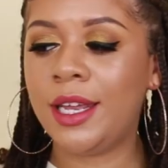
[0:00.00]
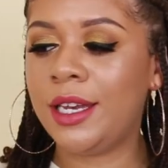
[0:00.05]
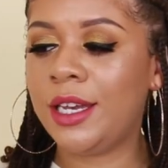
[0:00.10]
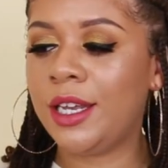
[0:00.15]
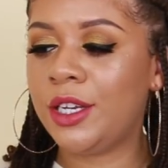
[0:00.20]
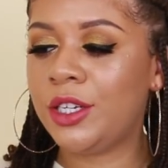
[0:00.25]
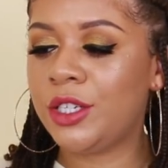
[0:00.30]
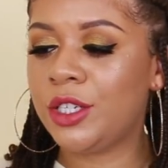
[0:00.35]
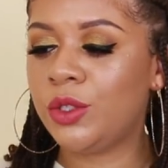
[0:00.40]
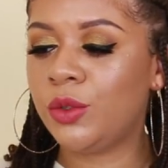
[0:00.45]

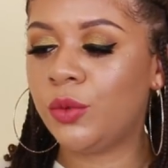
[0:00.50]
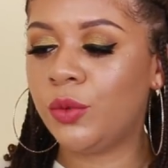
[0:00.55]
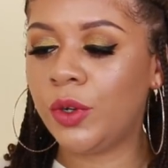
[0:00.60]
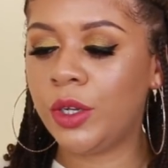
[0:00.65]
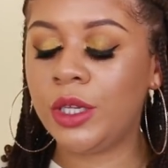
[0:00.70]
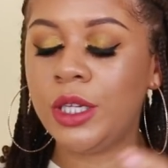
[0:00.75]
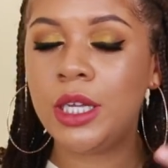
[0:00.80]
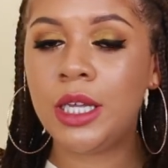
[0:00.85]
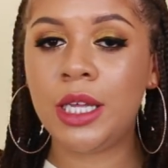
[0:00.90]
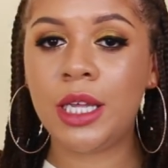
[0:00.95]
And it just
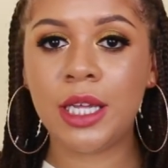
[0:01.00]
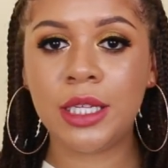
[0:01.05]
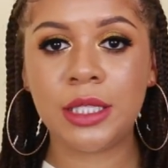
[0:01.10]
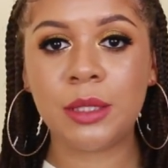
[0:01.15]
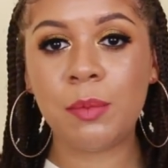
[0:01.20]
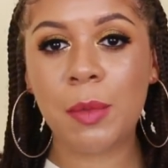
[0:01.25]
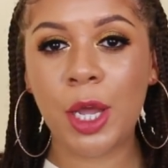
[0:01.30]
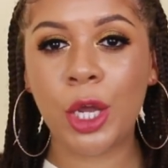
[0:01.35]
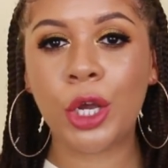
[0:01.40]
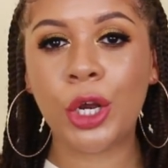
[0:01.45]
really
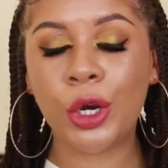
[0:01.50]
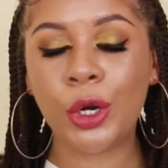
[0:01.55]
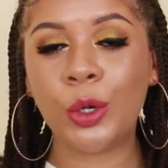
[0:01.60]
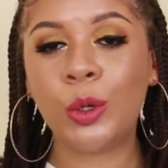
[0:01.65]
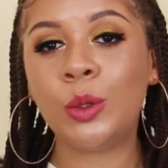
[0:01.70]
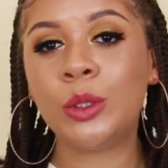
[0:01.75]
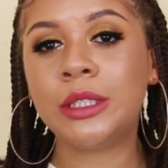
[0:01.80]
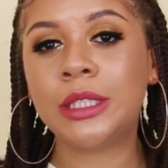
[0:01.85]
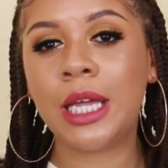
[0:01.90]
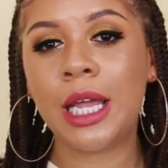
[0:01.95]
gets my
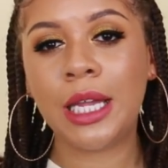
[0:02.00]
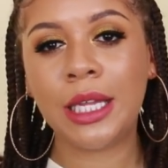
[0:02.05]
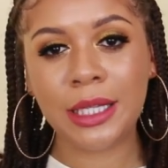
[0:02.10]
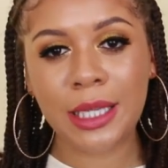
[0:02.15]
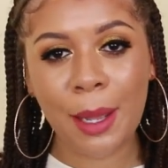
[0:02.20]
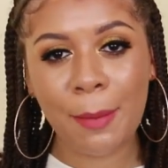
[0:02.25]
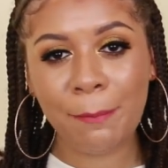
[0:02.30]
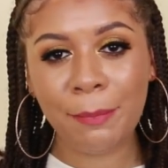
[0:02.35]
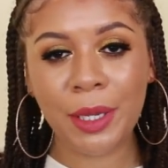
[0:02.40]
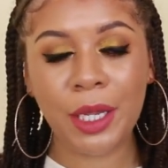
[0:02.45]
curls
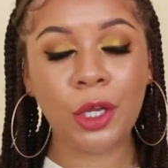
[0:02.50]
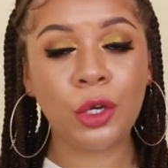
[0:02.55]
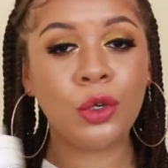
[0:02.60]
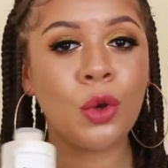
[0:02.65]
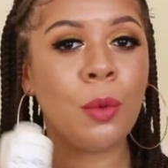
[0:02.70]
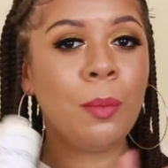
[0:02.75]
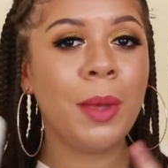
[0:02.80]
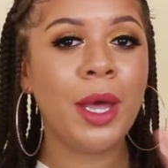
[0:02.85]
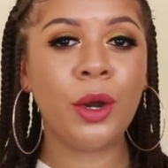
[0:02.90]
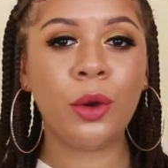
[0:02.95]
clumping
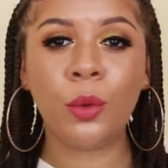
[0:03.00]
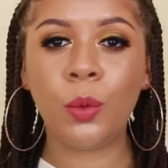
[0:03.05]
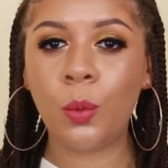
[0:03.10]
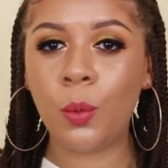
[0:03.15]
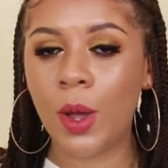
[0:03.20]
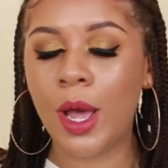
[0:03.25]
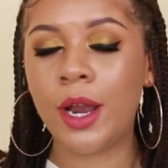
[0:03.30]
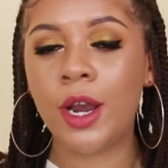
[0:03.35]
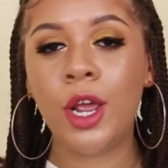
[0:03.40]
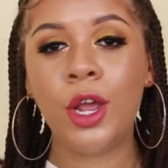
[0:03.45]
no matter
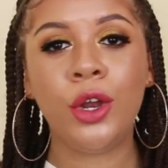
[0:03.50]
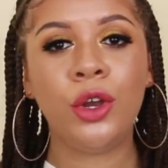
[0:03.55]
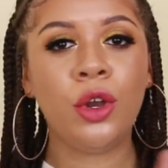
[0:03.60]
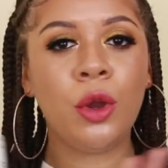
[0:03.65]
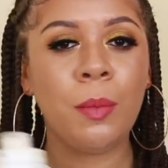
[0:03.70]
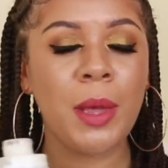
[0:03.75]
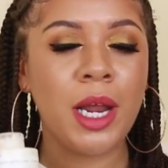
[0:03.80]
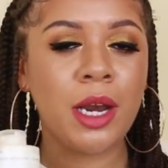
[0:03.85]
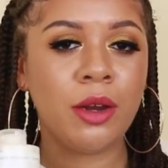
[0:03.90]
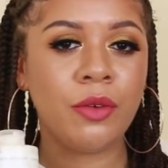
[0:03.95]
what.
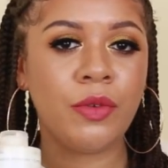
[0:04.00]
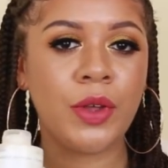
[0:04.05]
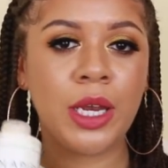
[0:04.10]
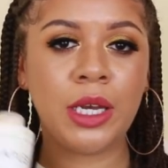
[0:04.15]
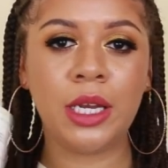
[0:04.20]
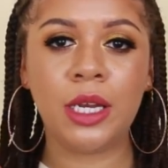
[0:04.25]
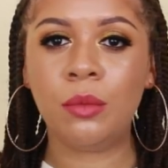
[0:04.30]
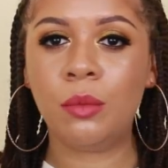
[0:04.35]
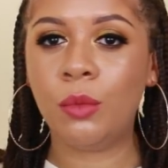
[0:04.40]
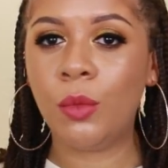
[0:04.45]
No matter if I
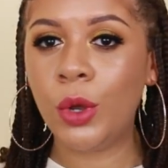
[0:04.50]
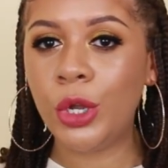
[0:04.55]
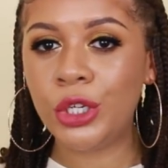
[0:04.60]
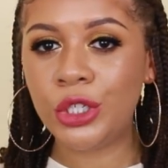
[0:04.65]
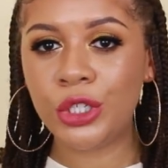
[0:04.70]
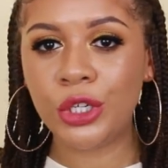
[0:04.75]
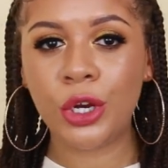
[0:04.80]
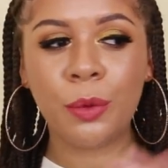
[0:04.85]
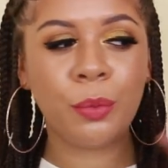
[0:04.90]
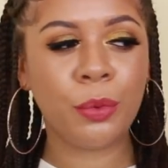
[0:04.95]
need
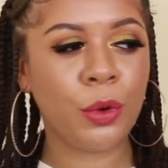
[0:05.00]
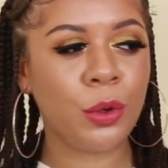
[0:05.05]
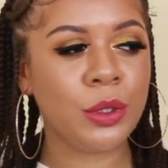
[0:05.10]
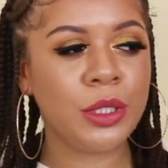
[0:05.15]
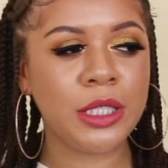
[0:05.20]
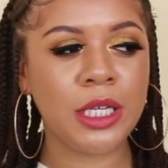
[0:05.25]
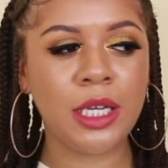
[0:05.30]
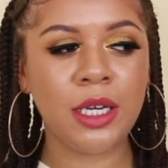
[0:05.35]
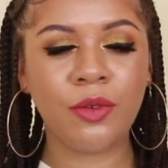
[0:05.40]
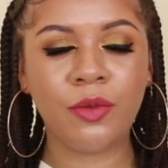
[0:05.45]
moisture,
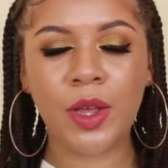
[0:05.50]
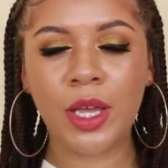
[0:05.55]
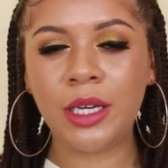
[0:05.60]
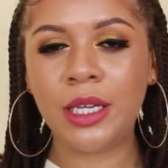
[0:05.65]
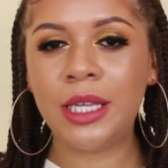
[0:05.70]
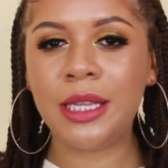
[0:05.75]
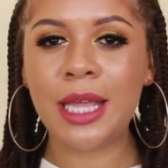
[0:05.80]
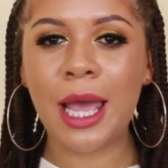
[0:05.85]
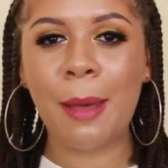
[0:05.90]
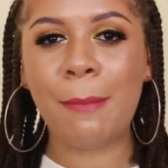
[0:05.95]
protein, if I
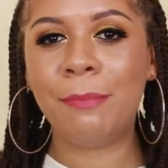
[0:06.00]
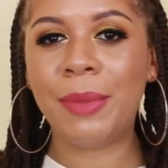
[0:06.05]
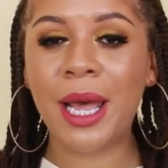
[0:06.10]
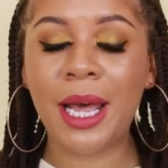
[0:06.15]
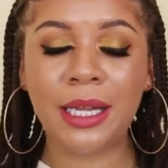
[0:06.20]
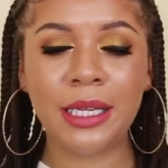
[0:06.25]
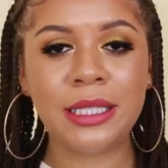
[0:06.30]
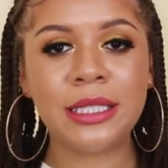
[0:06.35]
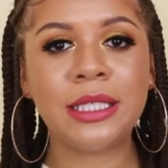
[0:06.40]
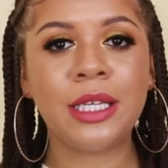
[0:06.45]
need that
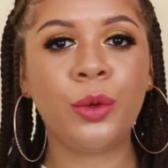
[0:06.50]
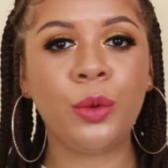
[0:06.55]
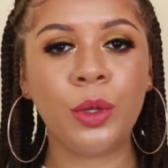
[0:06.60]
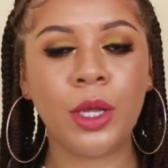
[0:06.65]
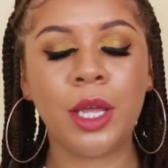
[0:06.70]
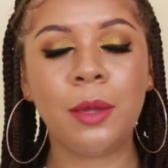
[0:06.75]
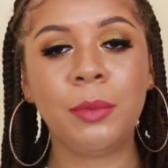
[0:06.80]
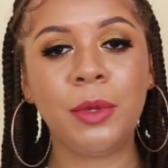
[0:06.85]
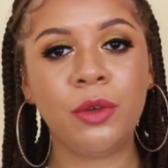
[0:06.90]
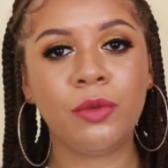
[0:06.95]
balance, it'll
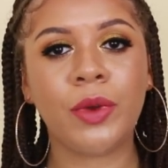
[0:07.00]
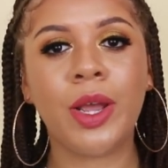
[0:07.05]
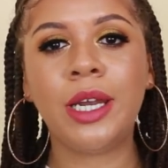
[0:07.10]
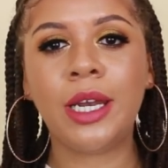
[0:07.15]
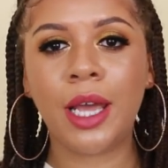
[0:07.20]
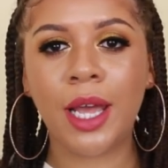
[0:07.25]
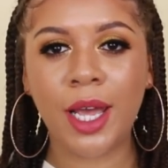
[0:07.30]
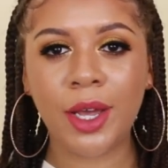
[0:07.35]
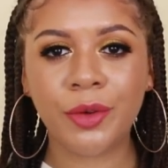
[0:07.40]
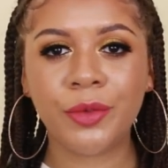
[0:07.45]
get me
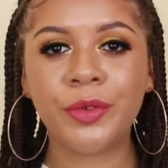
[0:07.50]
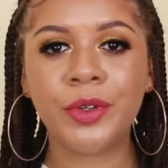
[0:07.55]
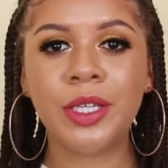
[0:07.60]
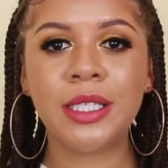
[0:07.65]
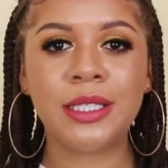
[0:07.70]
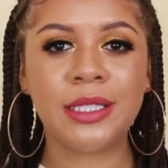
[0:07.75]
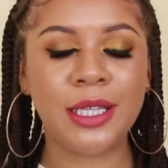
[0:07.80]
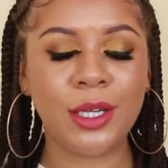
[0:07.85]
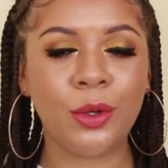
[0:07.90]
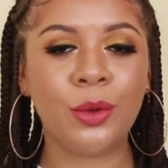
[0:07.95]
right
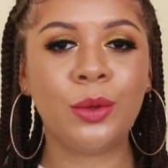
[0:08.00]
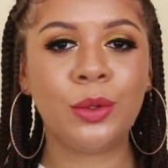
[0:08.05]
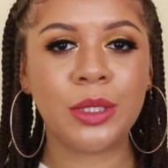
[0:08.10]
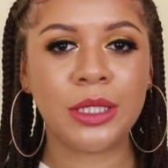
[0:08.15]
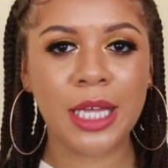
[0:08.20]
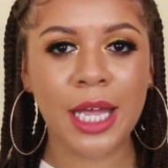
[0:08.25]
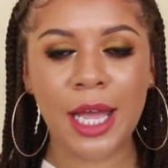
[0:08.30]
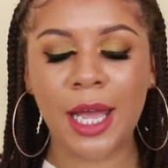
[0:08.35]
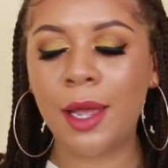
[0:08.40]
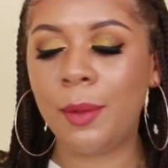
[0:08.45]
every single
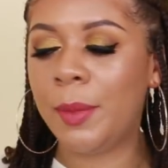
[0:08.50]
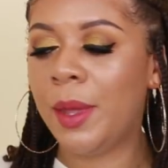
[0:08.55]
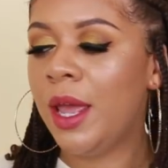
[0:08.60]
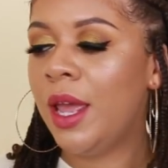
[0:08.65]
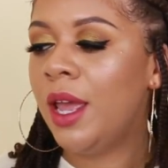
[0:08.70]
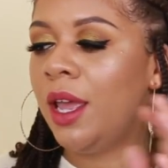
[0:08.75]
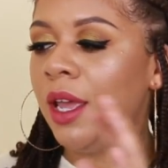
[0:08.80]
time.